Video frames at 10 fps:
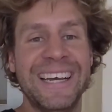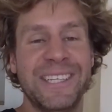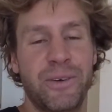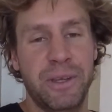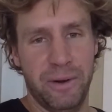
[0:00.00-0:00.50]

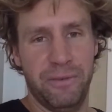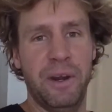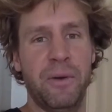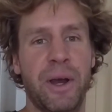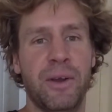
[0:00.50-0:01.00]
So you're
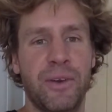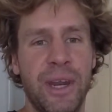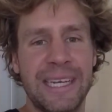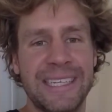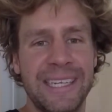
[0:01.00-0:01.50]
very well
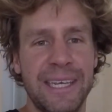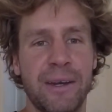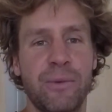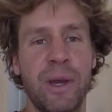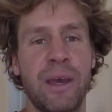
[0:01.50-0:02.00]
connected
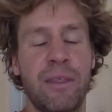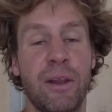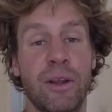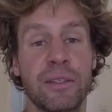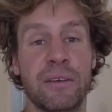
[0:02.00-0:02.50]
here with
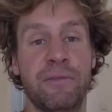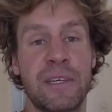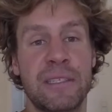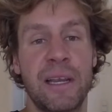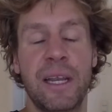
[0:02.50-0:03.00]
lots of
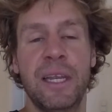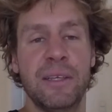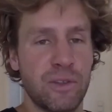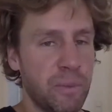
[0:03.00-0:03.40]
facilities,